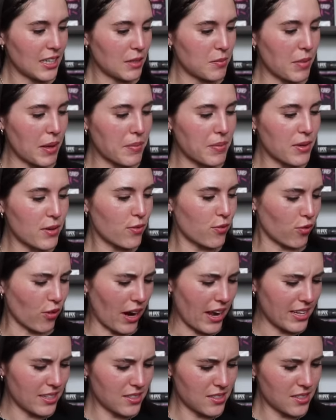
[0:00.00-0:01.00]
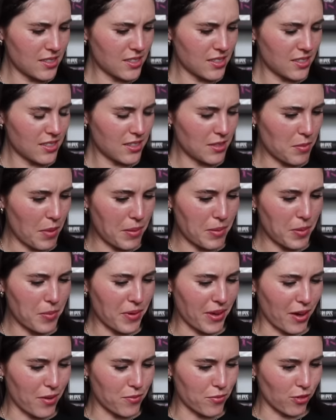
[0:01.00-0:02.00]
Maybe friends? Maybe
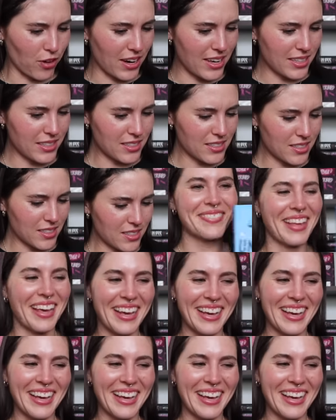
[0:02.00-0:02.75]
become friends?